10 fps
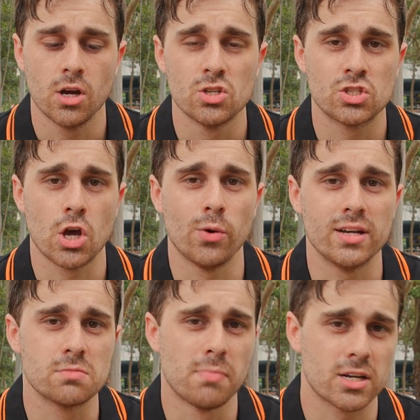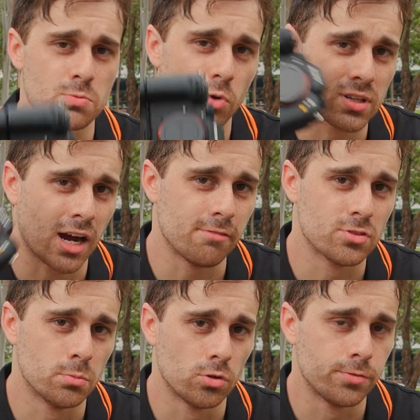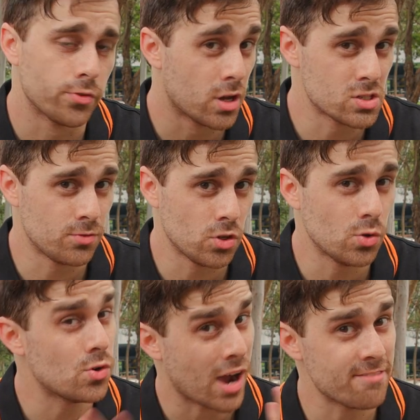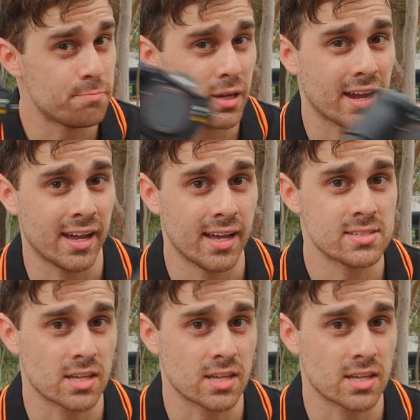So it's much more comfortable for those of you who have bigger hands